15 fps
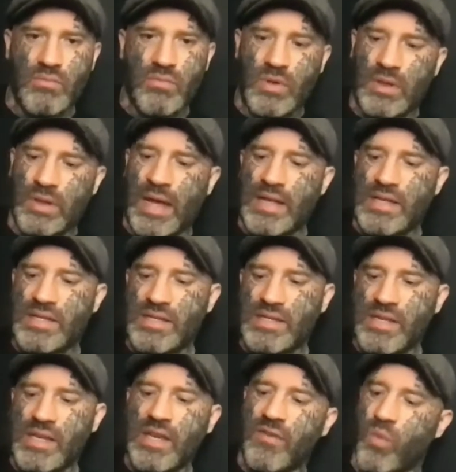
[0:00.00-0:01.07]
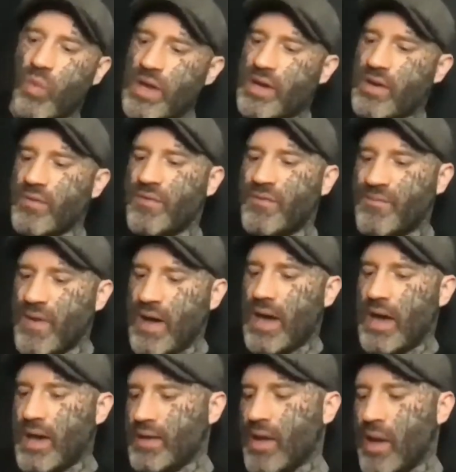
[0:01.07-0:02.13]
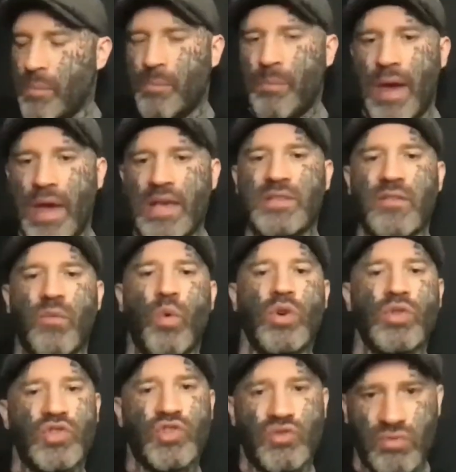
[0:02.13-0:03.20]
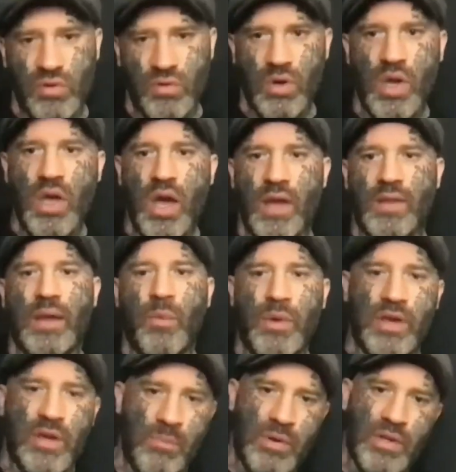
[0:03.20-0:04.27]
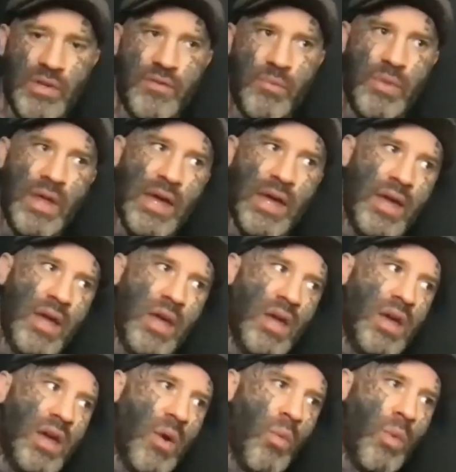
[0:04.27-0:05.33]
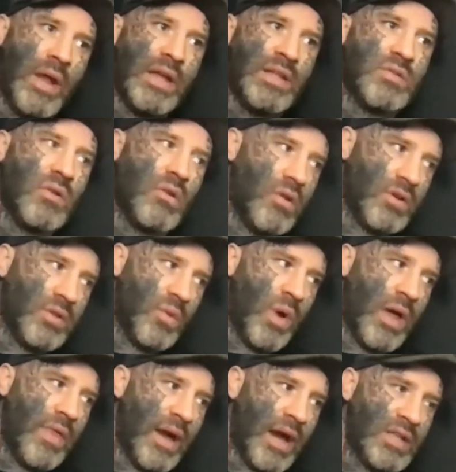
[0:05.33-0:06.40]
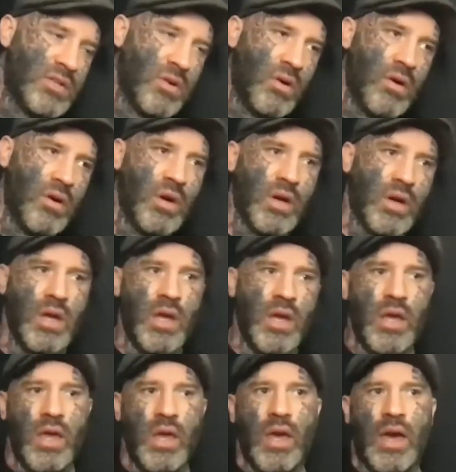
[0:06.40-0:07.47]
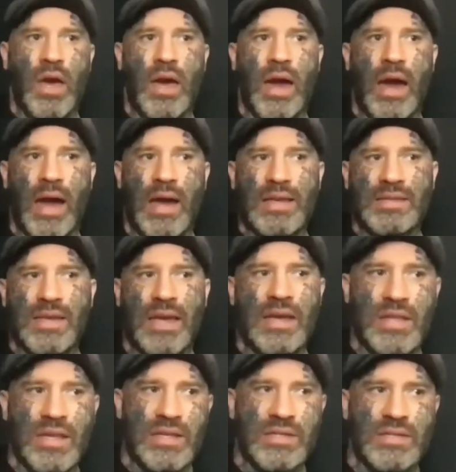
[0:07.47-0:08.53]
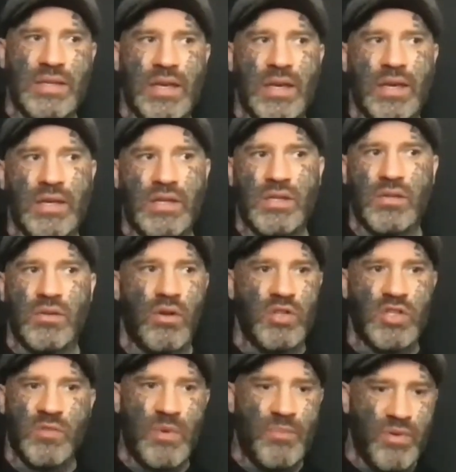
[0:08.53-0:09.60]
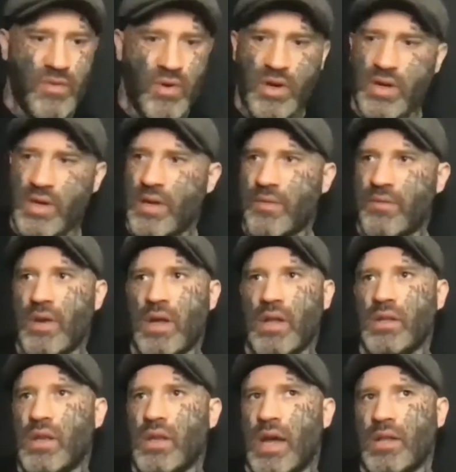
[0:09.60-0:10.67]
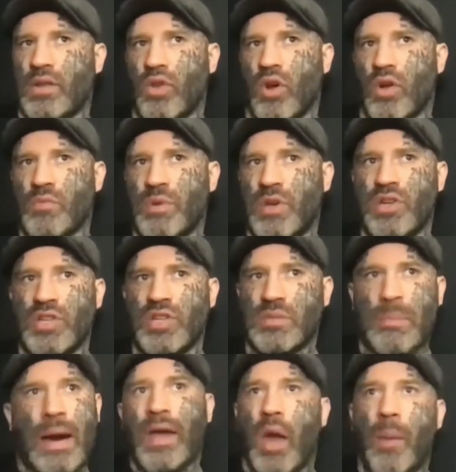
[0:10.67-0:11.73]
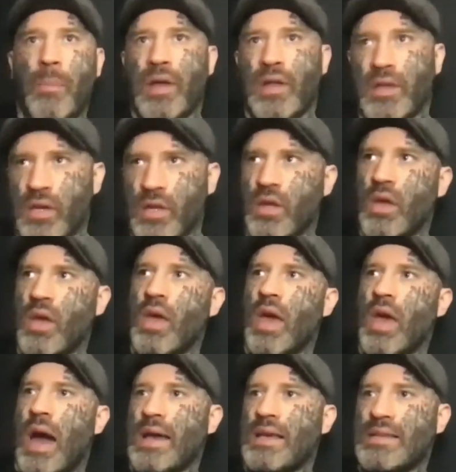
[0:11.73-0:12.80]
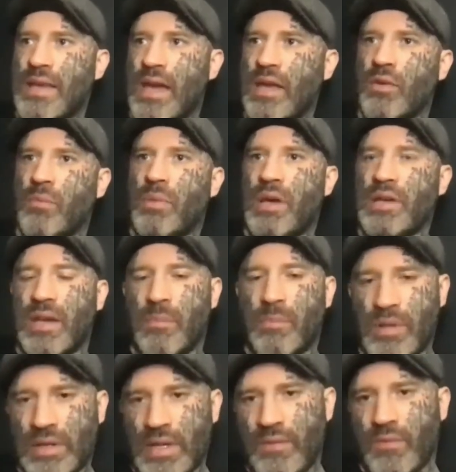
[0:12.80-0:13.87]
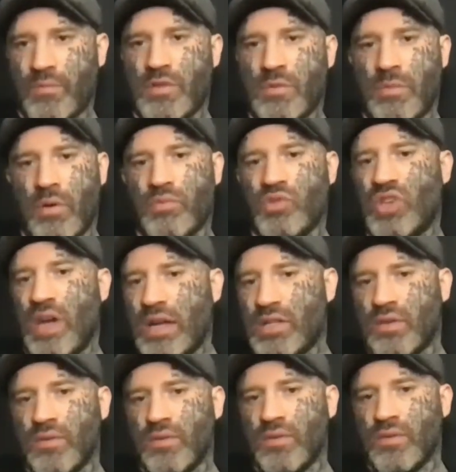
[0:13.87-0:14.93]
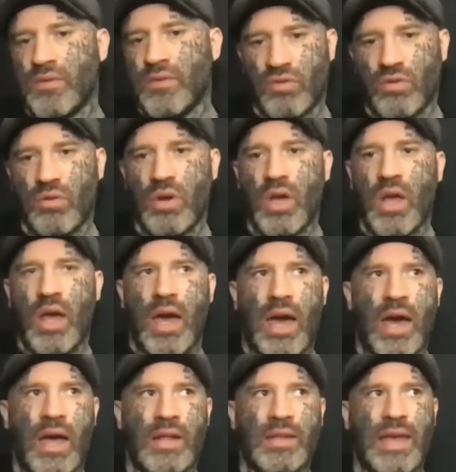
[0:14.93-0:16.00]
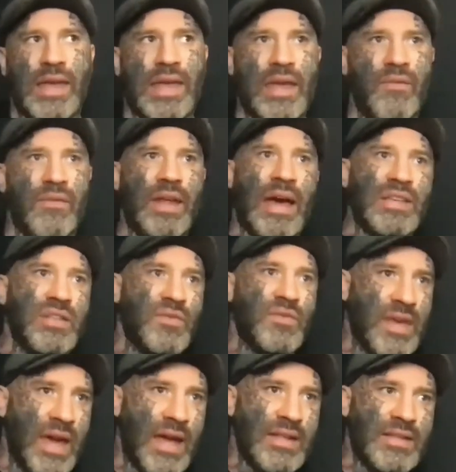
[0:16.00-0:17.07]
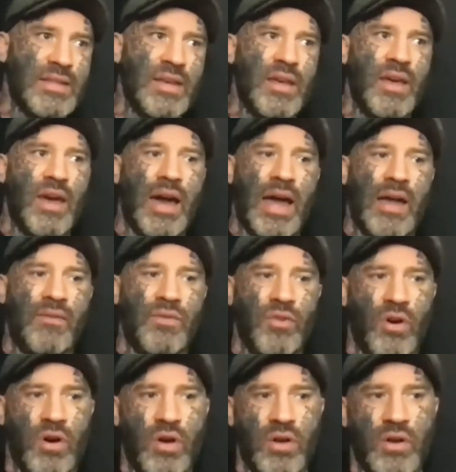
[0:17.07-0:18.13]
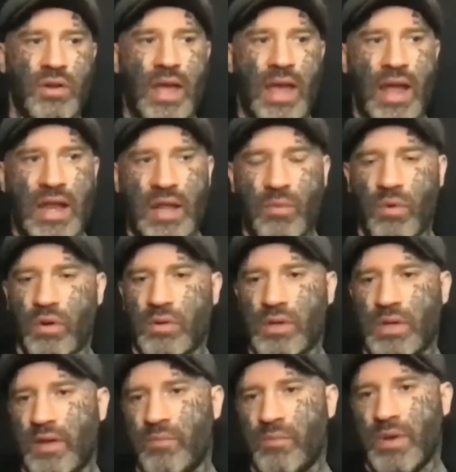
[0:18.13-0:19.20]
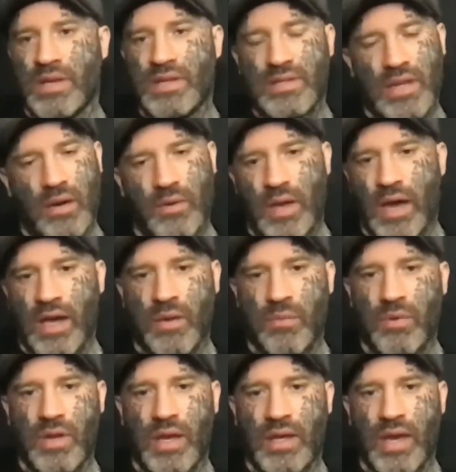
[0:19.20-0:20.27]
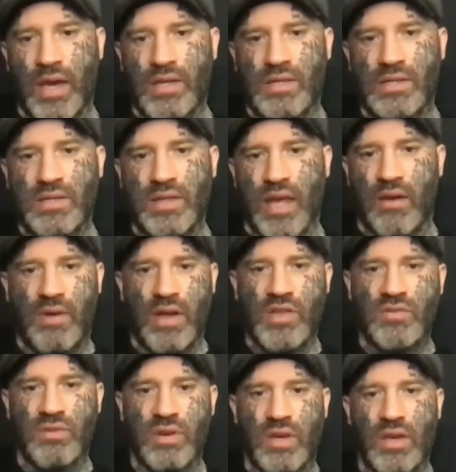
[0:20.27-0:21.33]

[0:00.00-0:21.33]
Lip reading: let's see if we can find a base of what's true, and then we can build from there. And when I talk the way that I talk, I say these things not to be provocative and not because it's my opinion. I say them because I believe them to be objectively true. And even as of yet, I have not heard anyone give me a sound argument against that rhetoric.